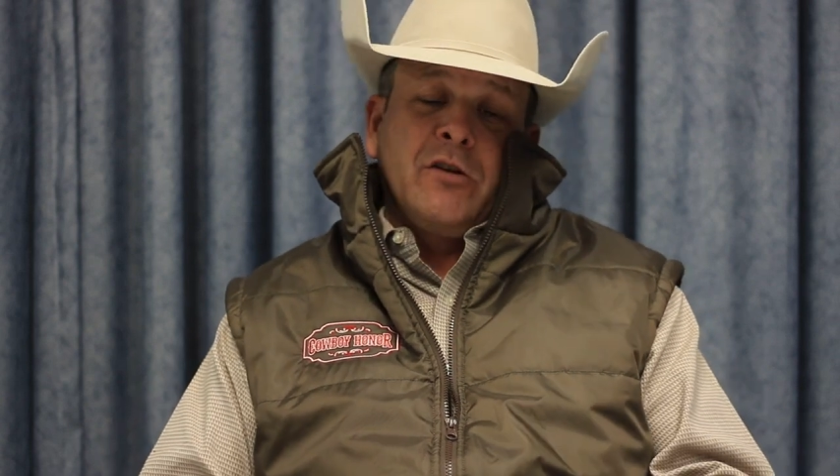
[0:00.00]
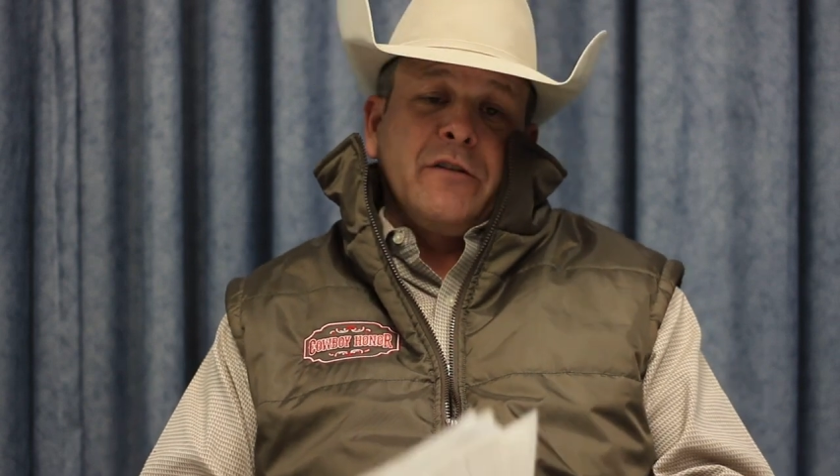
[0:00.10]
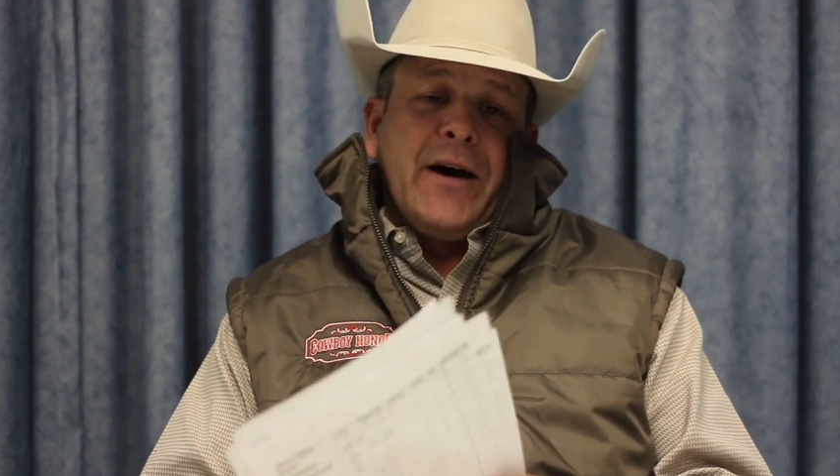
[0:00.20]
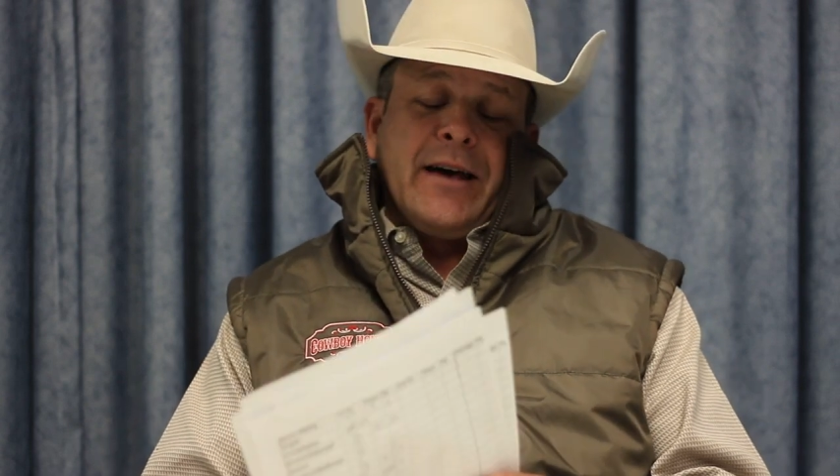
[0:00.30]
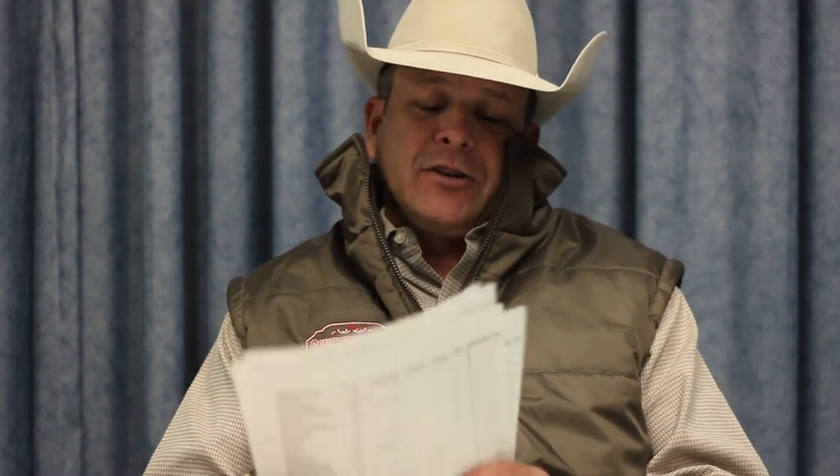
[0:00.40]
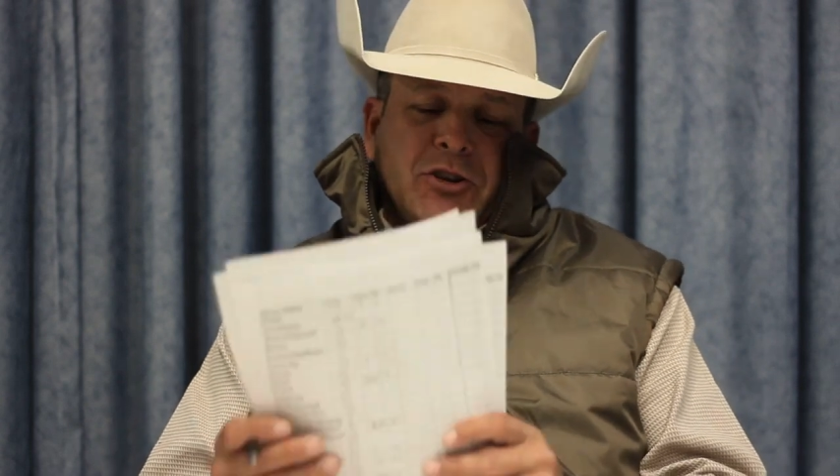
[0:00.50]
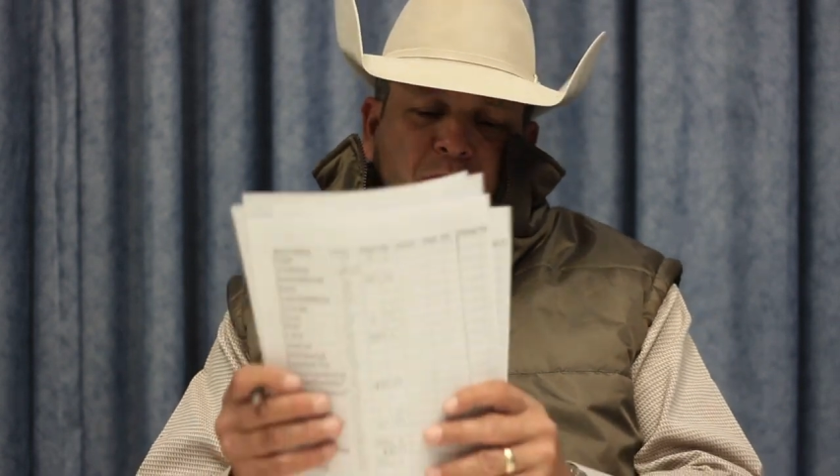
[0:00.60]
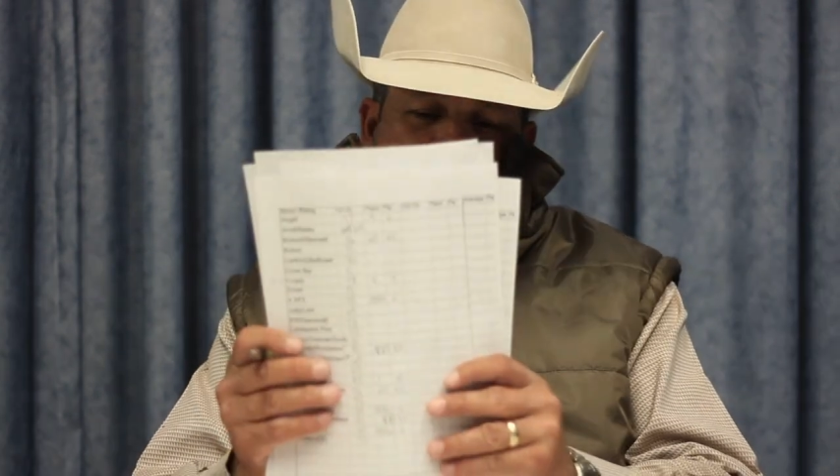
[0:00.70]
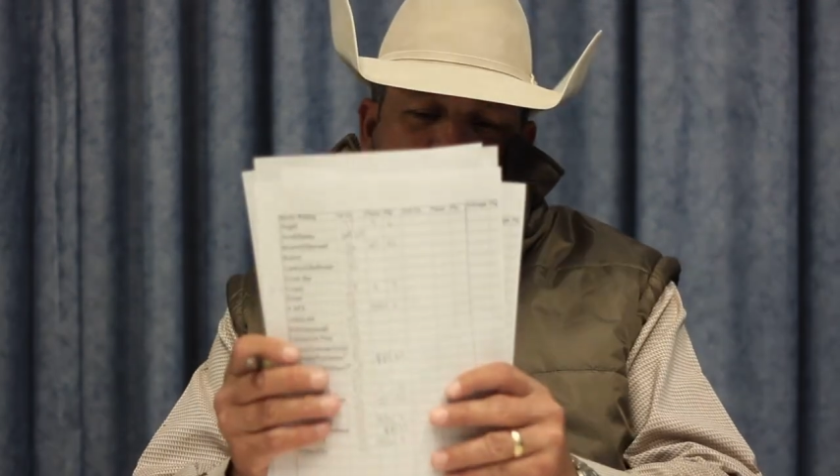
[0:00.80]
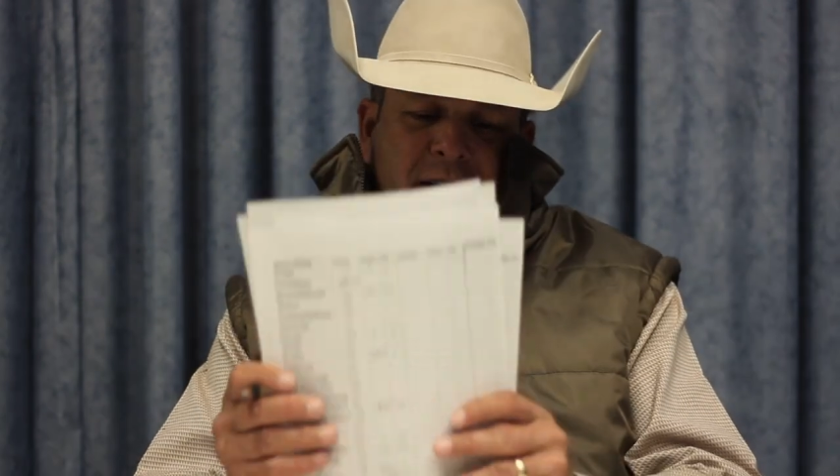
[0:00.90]
to the final
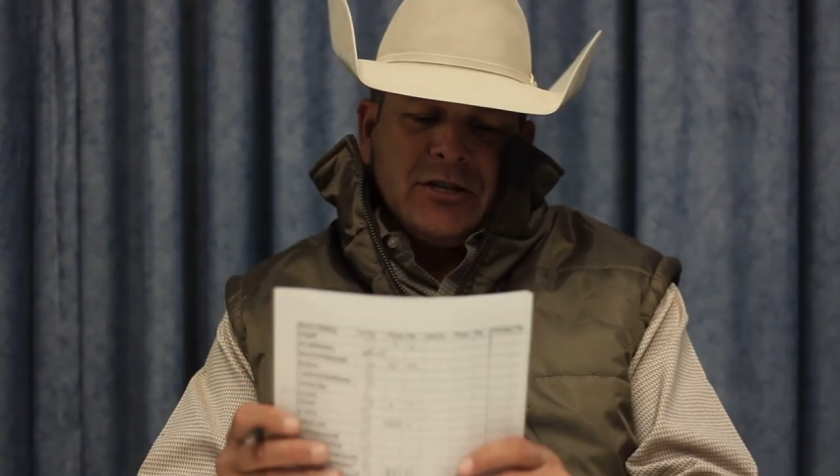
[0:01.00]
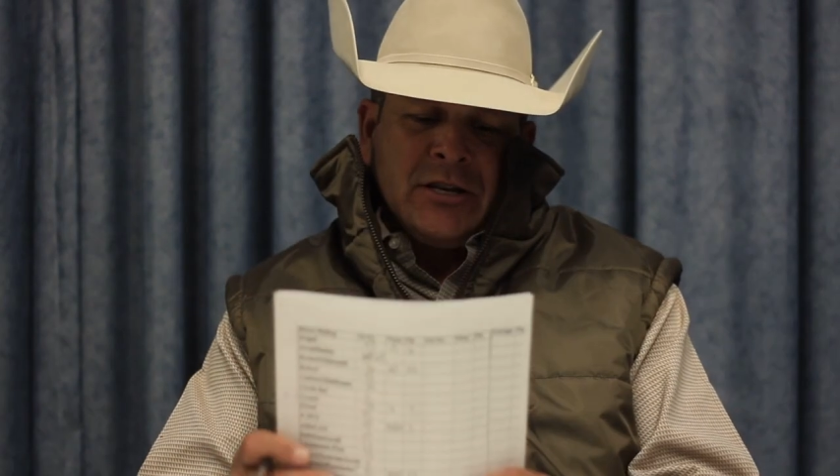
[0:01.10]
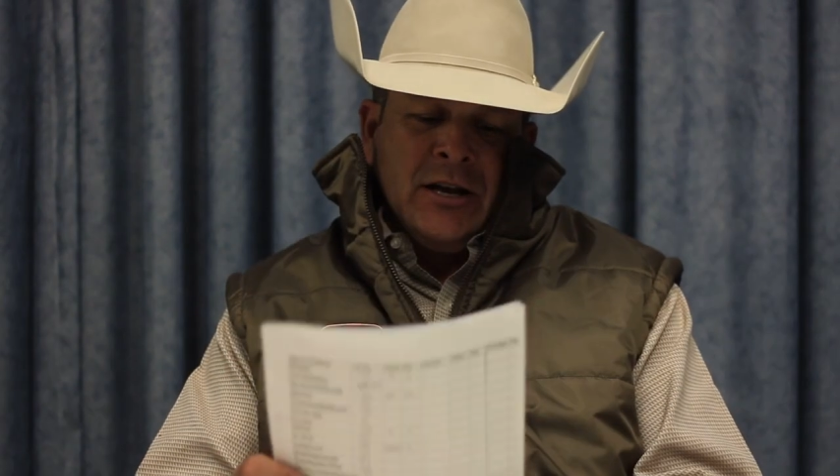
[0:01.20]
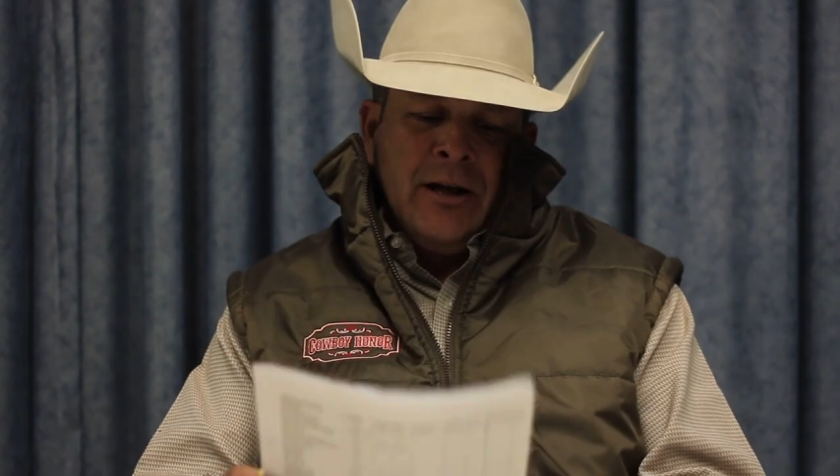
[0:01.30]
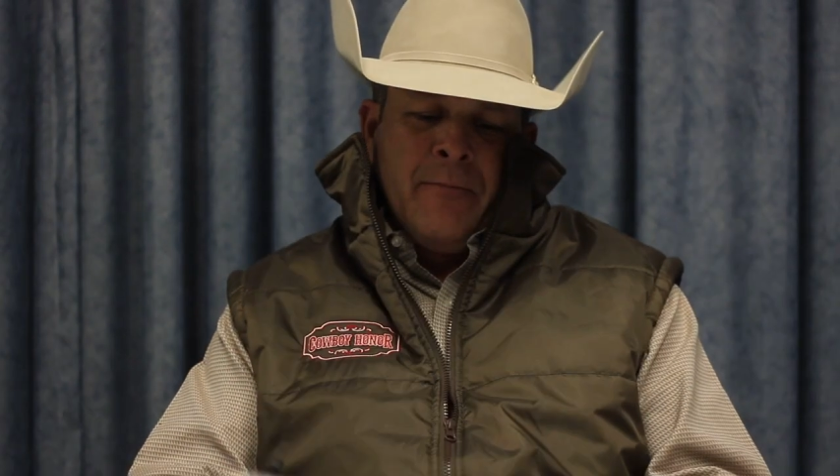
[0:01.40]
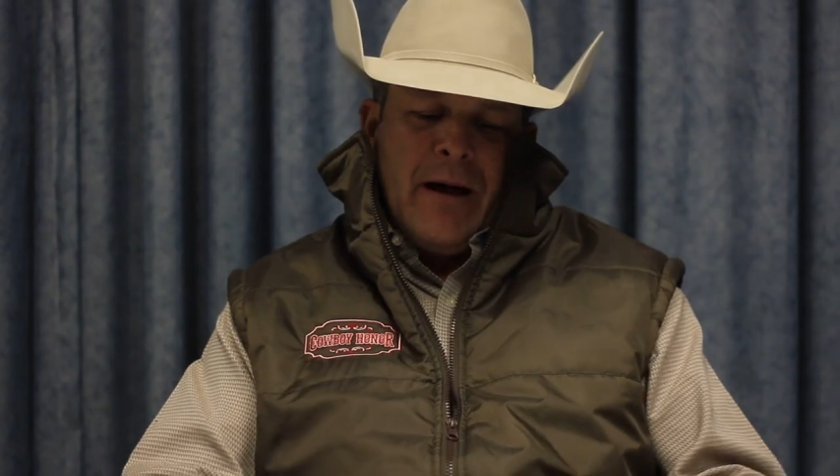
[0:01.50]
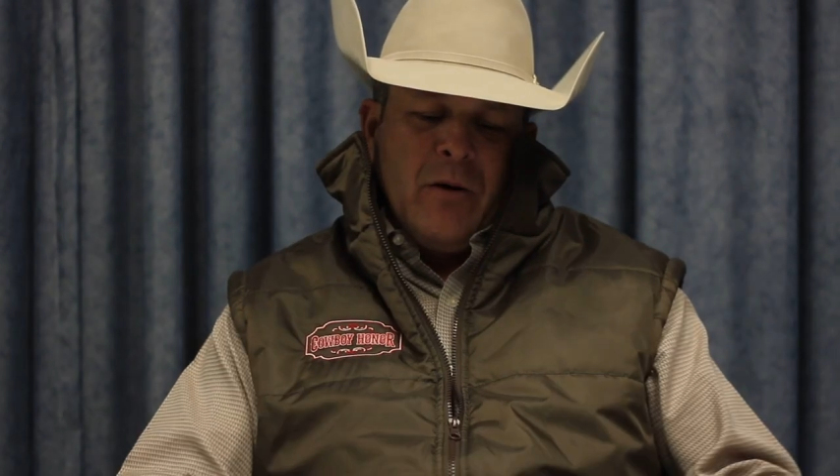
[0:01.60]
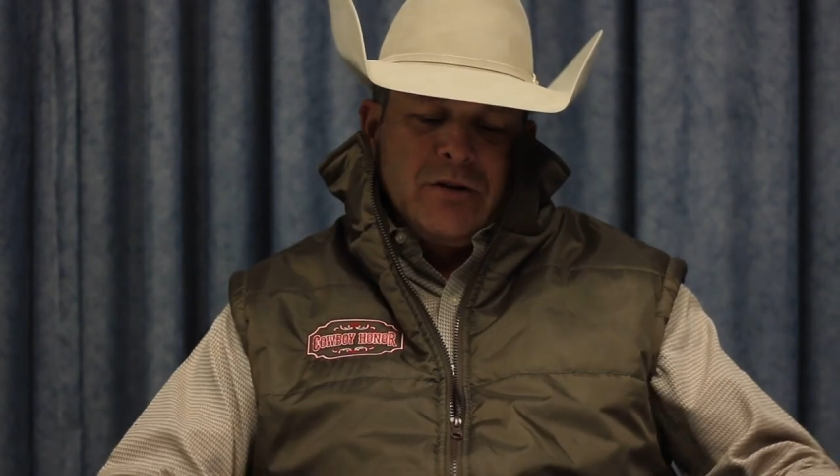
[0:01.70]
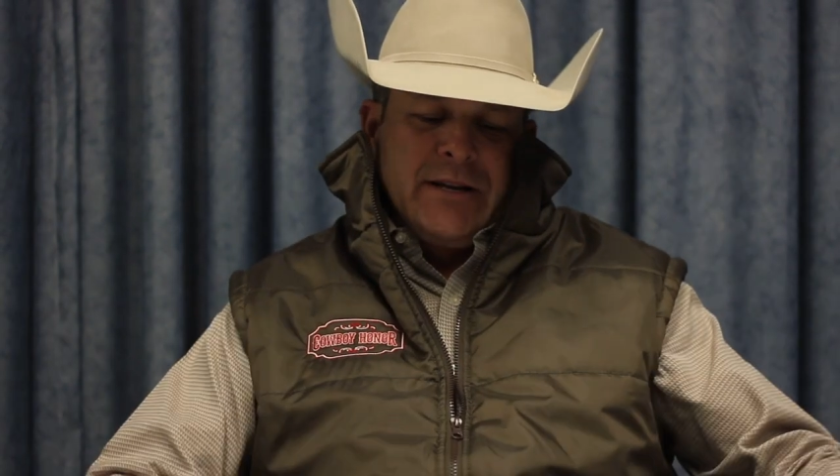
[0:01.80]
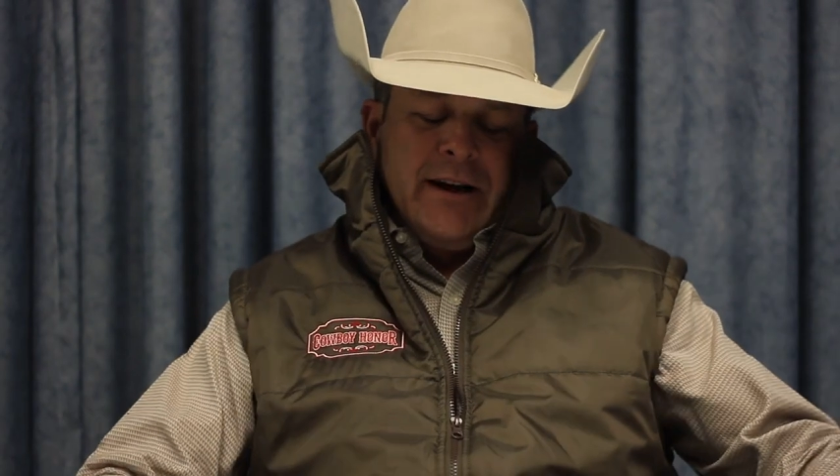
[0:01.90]
2 rounds. I
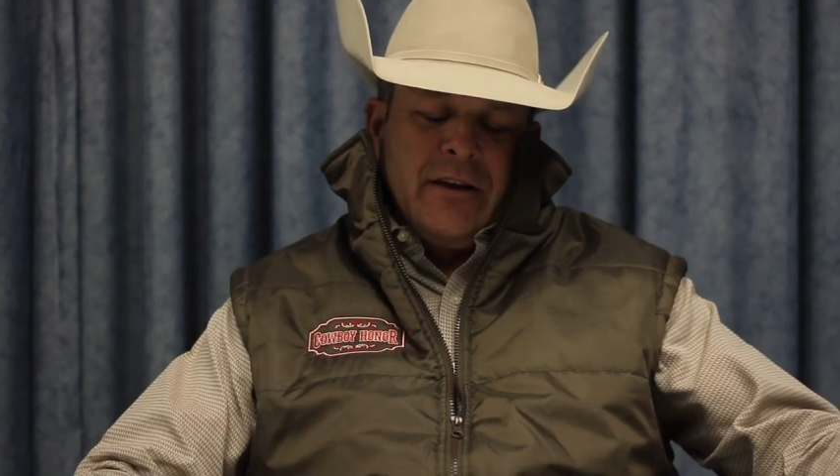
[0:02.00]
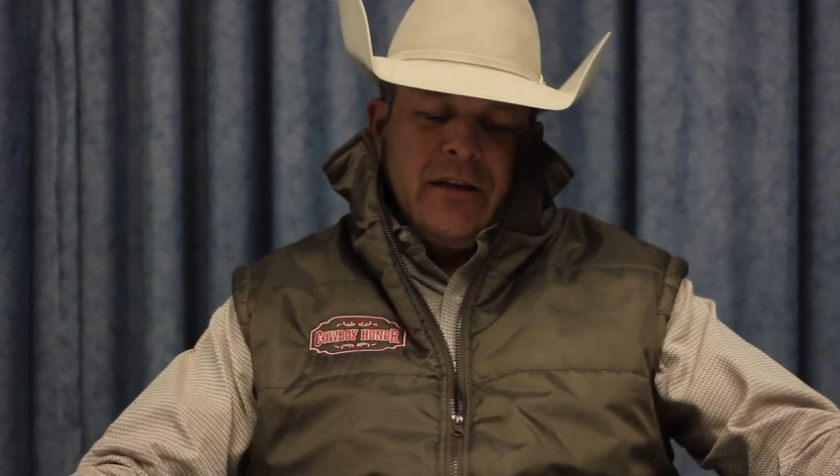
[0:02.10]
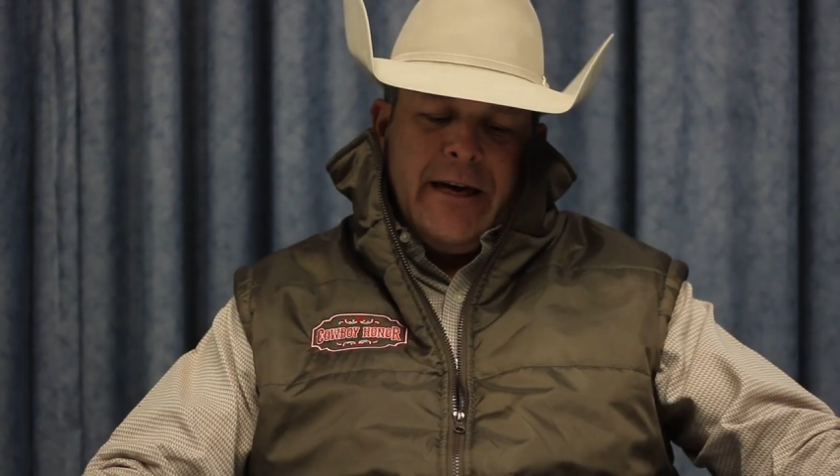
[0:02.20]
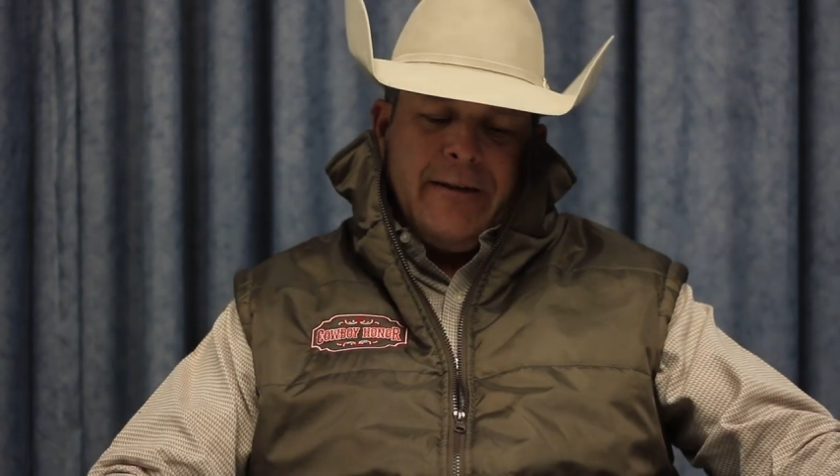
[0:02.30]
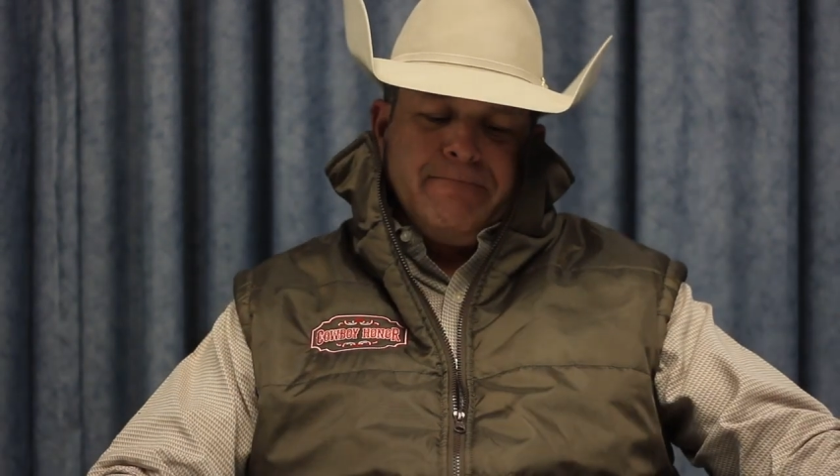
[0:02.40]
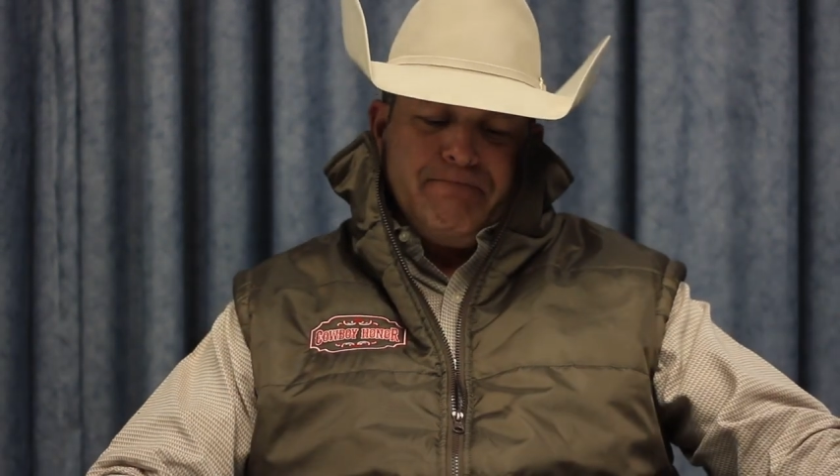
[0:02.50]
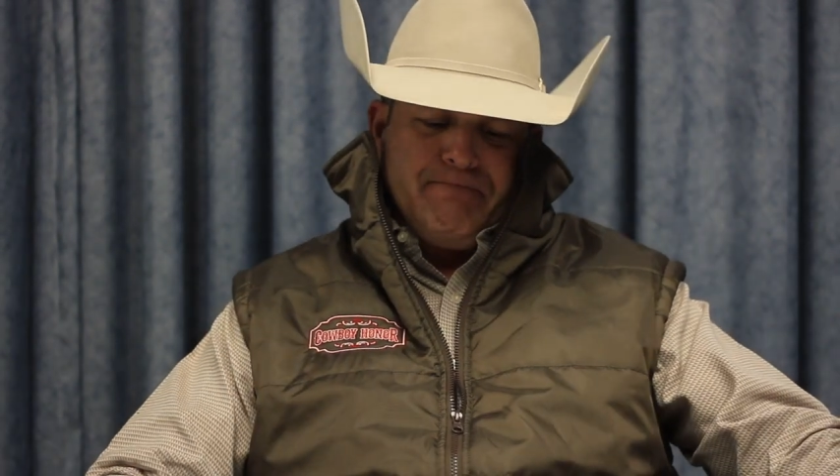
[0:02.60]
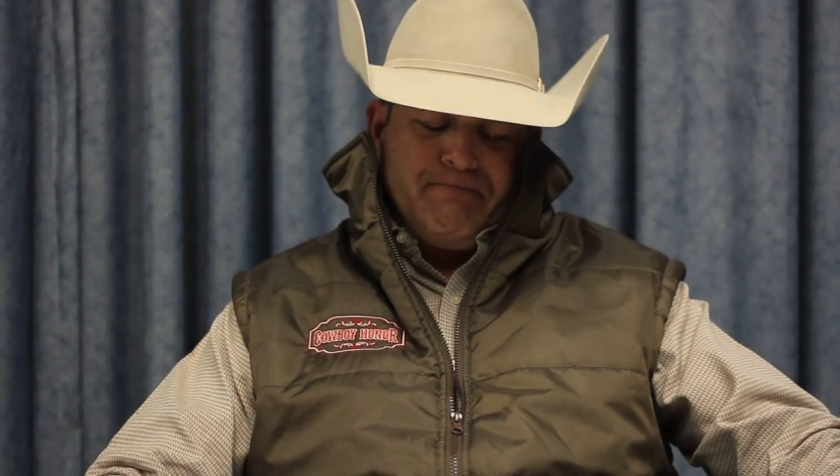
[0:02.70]
will tell you that,